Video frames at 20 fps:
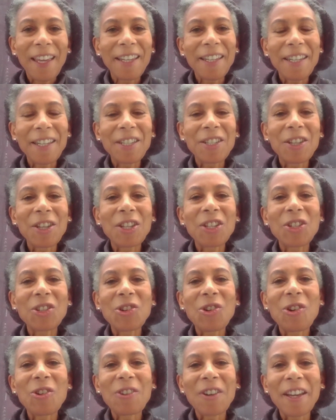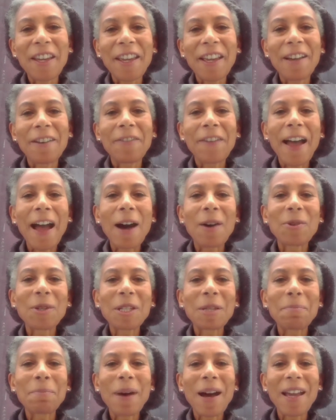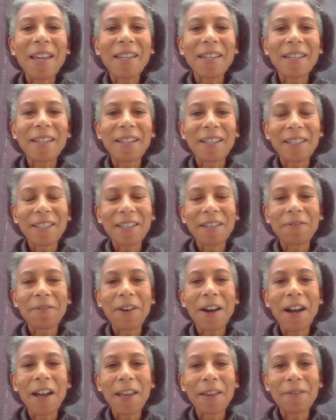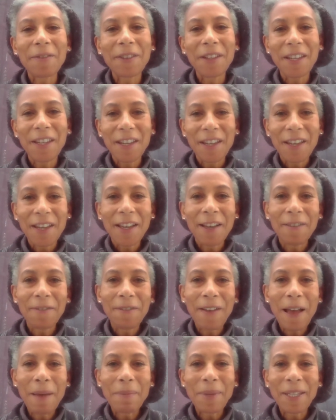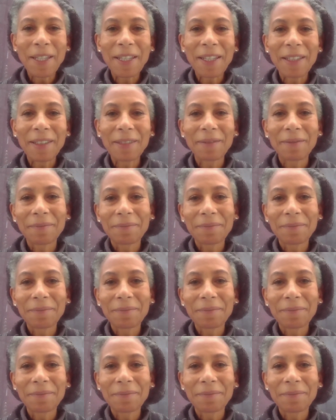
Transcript: It is the story of how Spider survived a famine.